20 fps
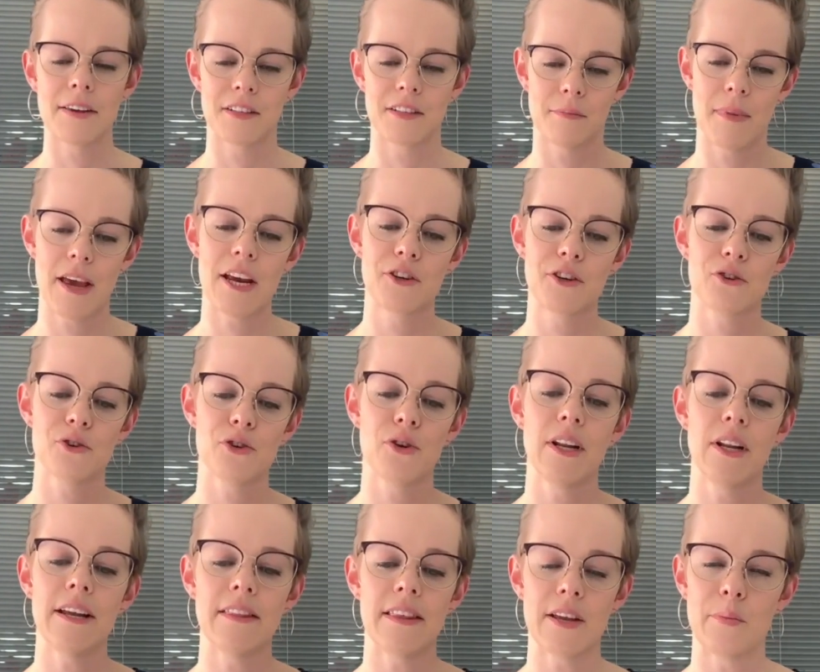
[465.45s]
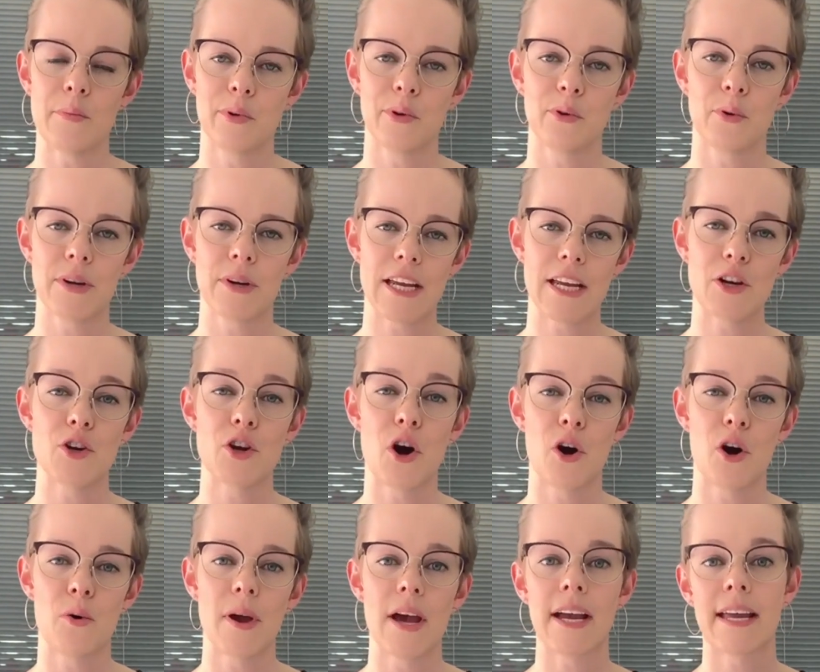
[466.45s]
So make sure you let the employee
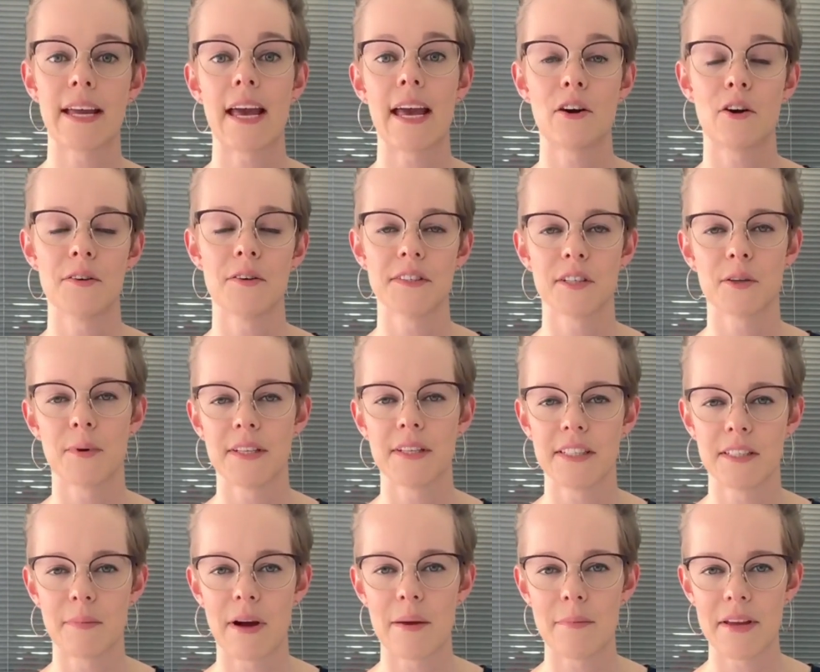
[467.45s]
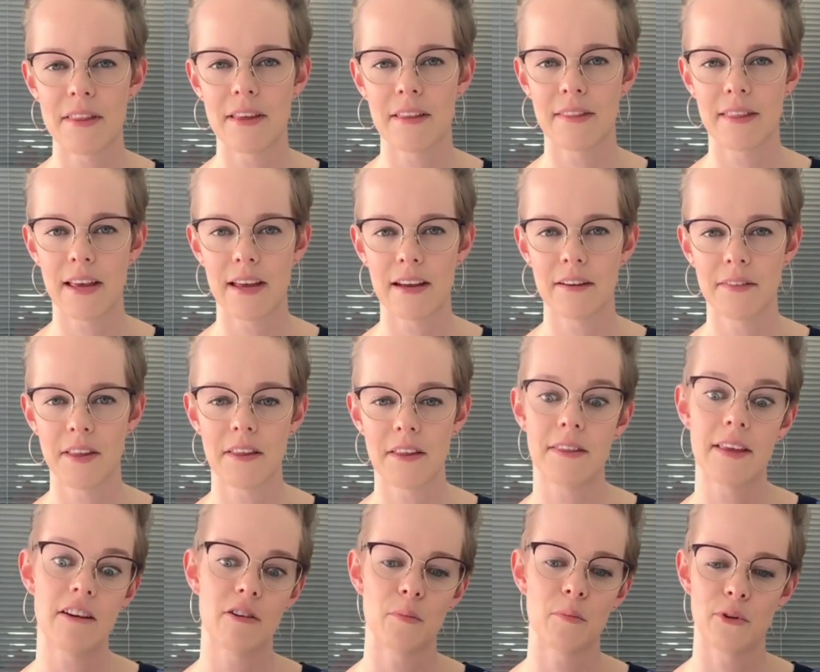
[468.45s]
know a consequence might be that
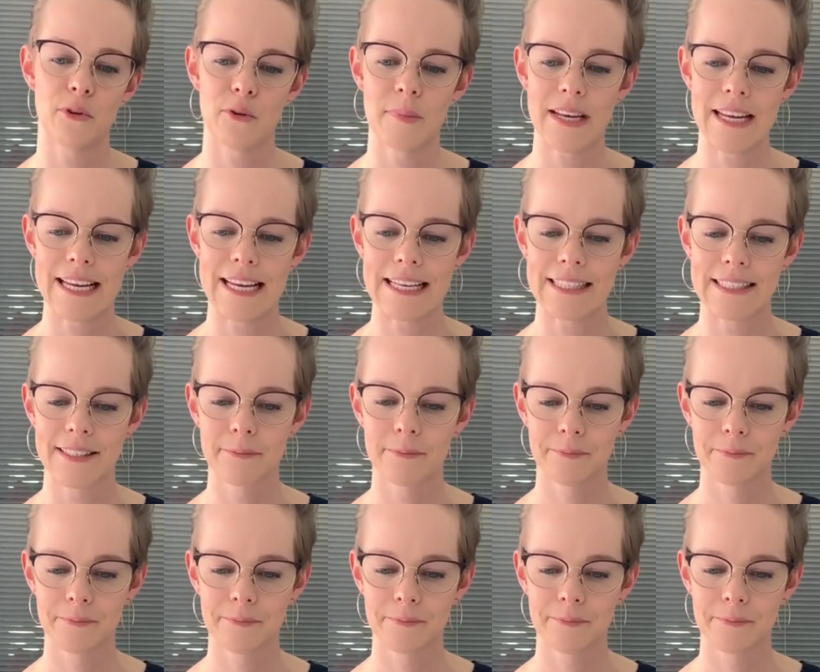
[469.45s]
their employment ends.